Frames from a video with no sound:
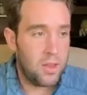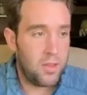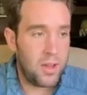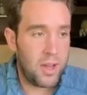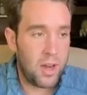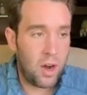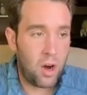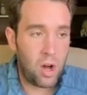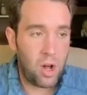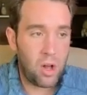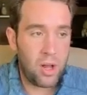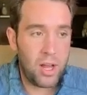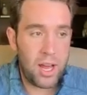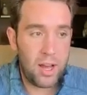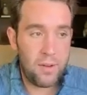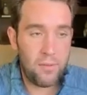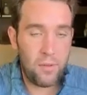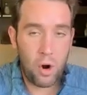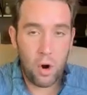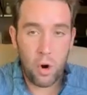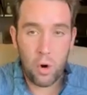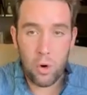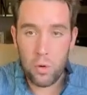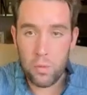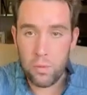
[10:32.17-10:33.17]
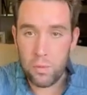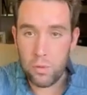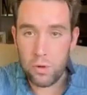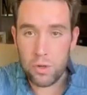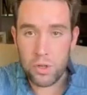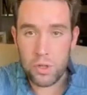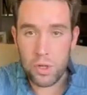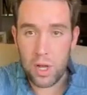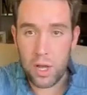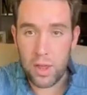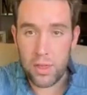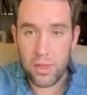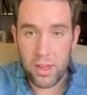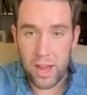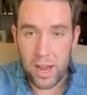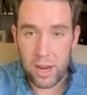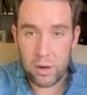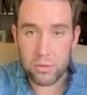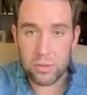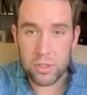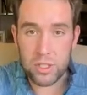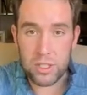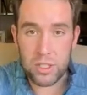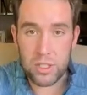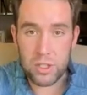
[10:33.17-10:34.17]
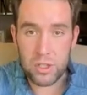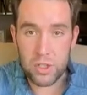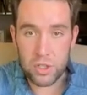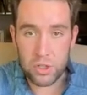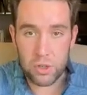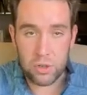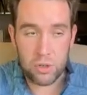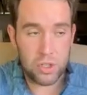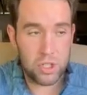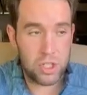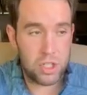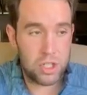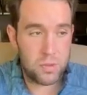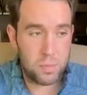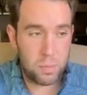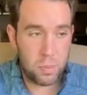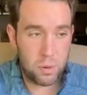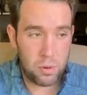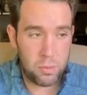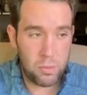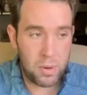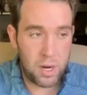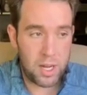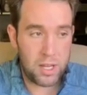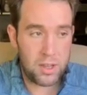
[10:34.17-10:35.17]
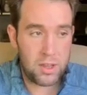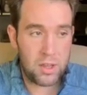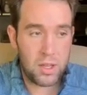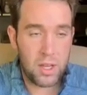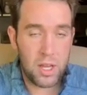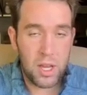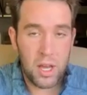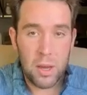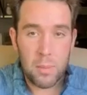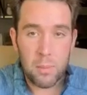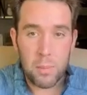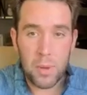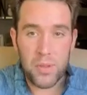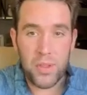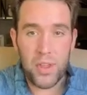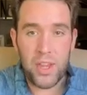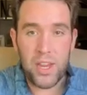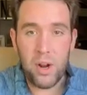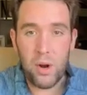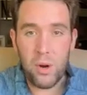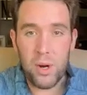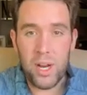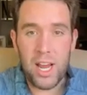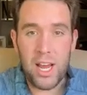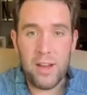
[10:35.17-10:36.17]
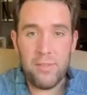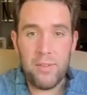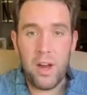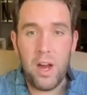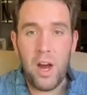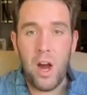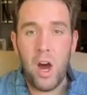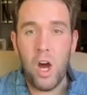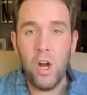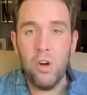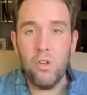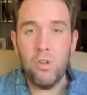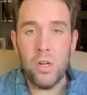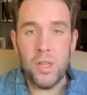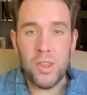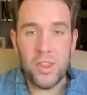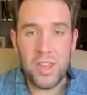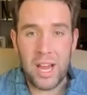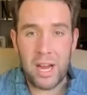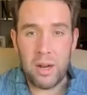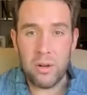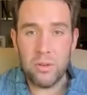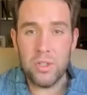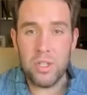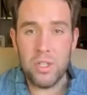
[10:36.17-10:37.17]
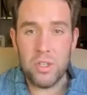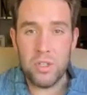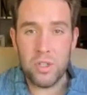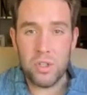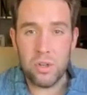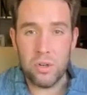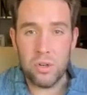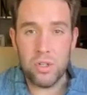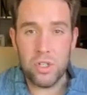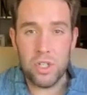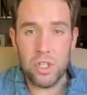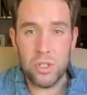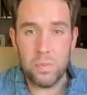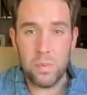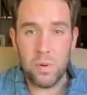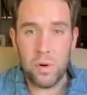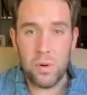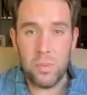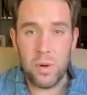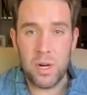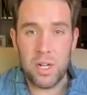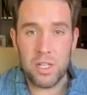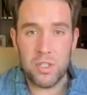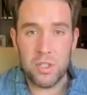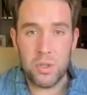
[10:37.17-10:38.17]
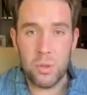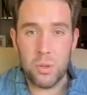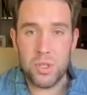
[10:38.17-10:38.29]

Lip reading: They all have over 1,000 searches per month, but they don't have 100,000 searches per month.